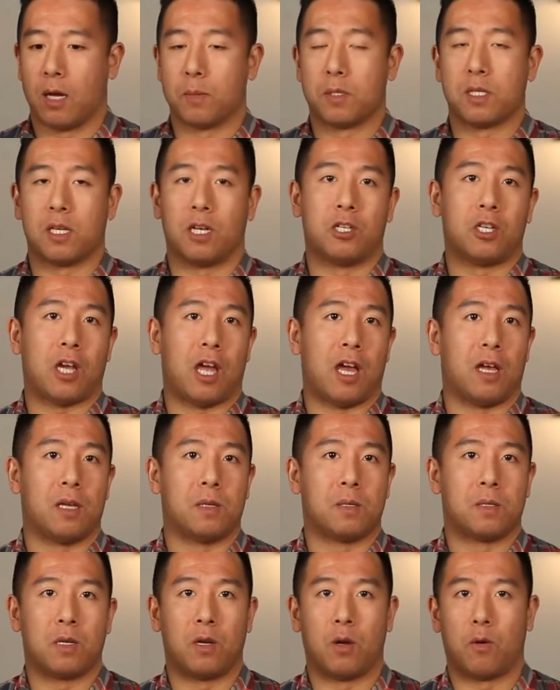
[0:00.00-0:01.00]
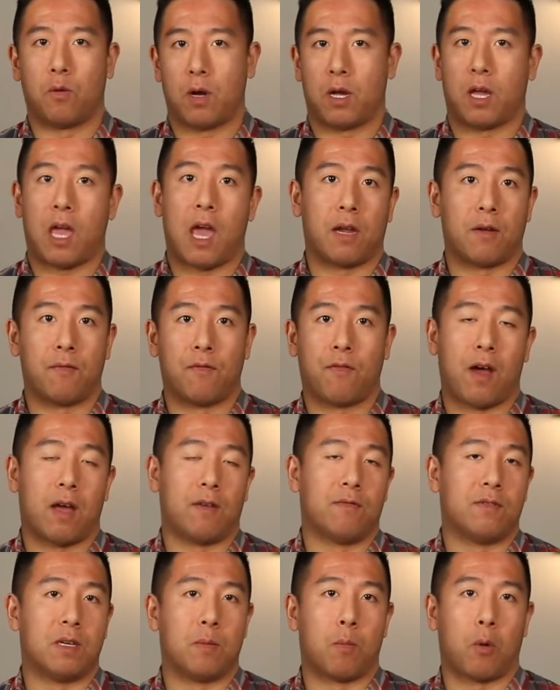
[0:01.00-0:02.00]
such as a Canon
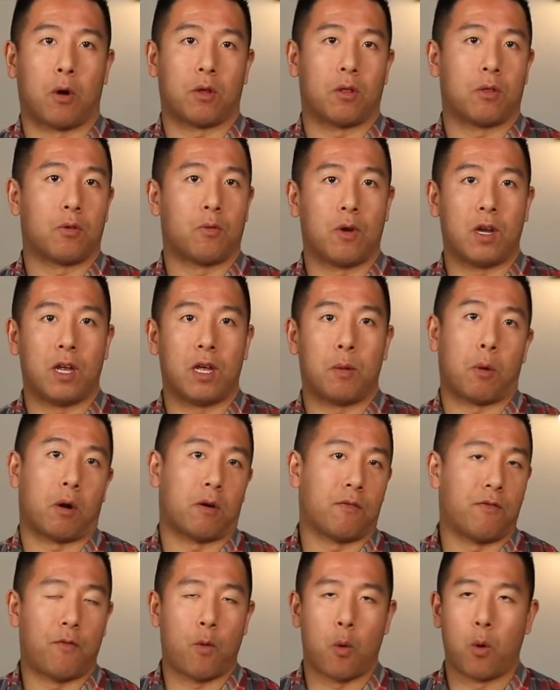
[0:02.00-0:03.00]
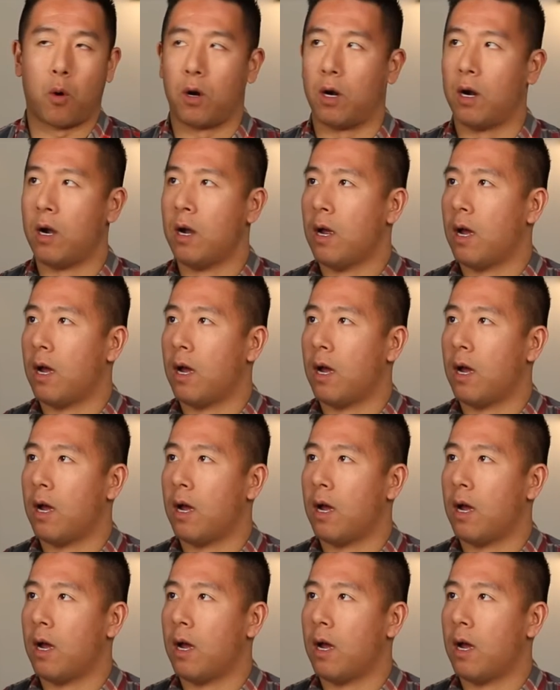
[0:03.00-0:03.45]
5D Mark III, Mark IV.